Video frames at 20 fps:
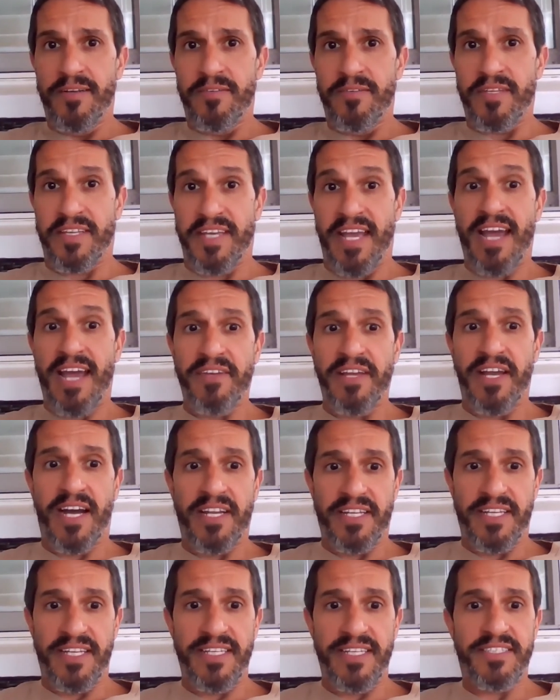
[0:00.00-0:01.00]
The
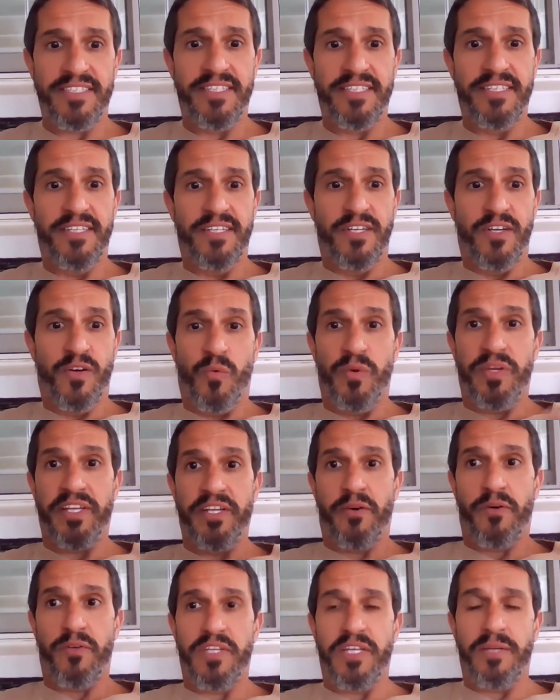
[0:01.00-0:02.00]
caveat is we
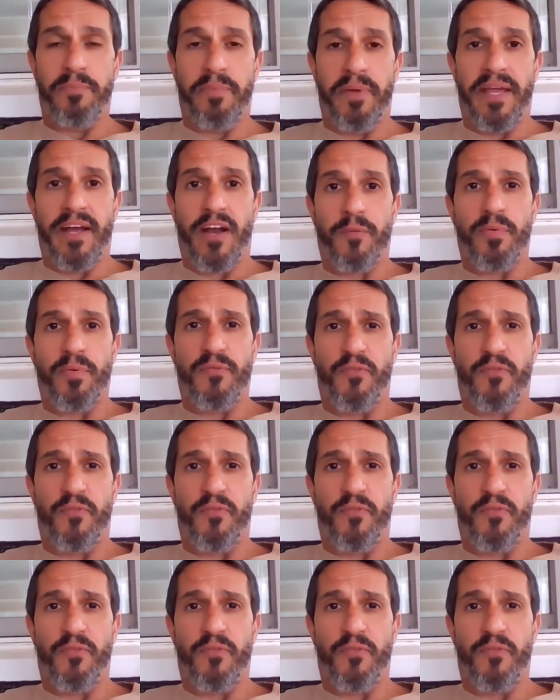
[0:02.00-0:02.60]
can only pay our